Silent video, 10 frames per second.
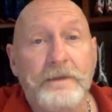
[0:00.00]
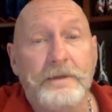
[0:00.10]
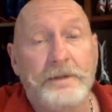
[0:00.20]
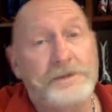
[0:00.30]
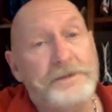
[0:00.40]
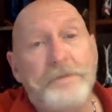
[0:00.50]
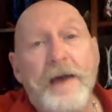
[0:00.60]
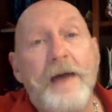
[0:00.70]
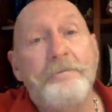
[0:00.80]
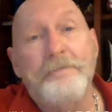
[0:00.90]
listen to
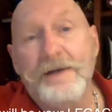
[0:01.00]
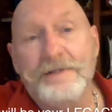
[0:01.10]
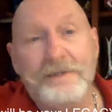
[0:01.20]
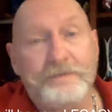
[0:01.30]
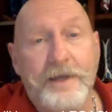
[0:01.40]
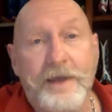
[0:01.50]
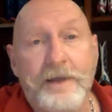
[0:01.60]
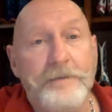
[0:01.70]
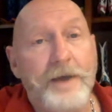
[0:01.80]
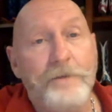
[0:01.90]
Pop
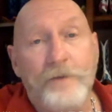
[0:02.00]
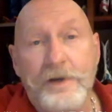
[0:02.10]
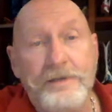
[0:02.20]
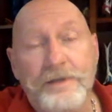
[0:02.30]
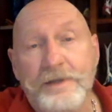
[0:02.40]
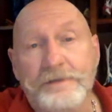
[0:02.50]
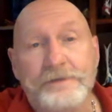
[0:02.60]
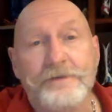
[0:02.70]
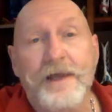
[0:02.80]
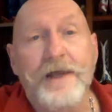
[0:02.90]
pontificate about what he thinks
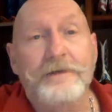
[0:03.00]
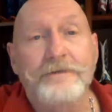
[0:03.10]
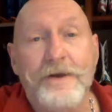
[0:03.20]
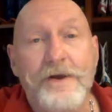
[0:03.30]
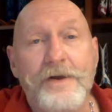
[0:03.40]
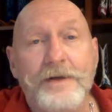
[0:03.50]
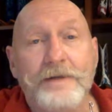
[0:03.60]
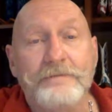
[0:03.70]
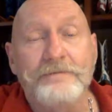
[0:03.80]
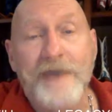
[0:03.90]
is right and wrong and
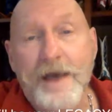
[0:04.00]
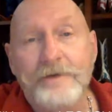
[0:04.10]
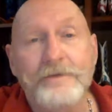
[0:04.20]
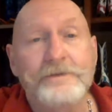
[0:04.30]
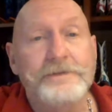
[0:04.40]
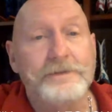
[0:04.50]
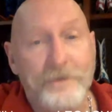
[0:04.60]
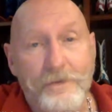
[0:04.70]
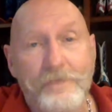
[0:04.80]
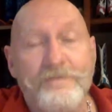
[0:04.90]
values and
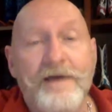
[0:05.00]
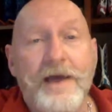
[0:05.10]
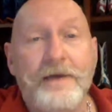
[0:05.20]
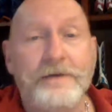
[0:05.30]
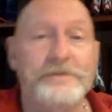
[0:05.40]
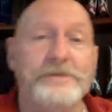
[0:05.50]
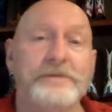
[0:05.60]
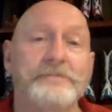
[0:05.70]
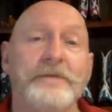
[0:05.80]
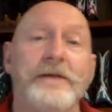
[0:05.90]
core values
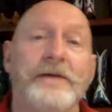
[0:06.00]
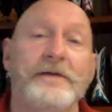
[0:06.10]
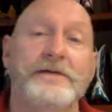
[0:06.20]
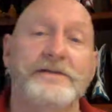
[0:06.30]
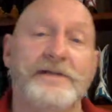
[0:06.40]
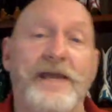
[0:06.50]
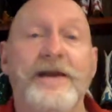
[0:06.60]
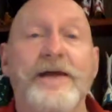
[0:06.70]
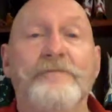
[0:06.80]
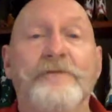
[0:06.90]
and standing
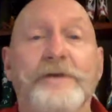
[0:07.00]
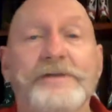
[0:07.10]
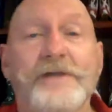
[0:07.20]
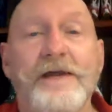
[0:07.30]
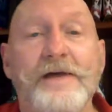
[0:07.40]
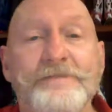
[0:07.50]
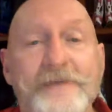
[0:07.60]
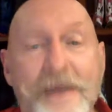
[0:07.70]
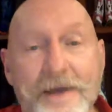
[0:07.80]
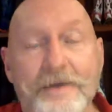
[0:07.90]
up for yourself and
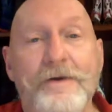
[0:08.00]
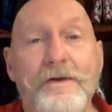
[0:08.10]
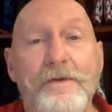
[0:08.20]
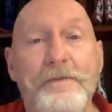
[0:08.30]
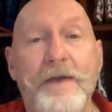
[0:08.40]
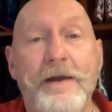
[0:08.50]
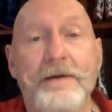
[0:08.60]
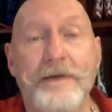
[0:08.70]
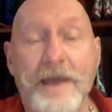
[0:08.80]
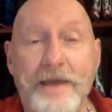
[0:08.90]
how to grow a pair
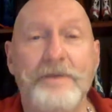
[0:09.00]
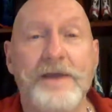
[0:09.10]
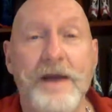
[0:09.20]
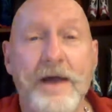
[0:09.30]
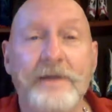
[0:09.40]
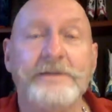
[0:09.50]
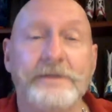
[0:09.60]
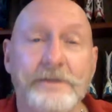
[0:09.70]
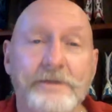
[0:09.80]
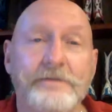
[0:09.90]
and how to be honest
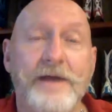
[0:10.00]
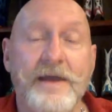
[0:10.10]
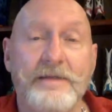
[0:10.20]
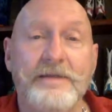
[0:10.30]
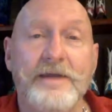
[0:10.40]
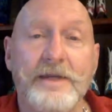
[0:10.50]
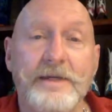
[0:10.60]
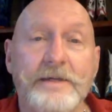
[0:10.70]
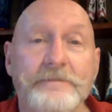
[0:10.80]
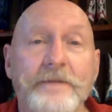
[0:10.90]
and do the right thing and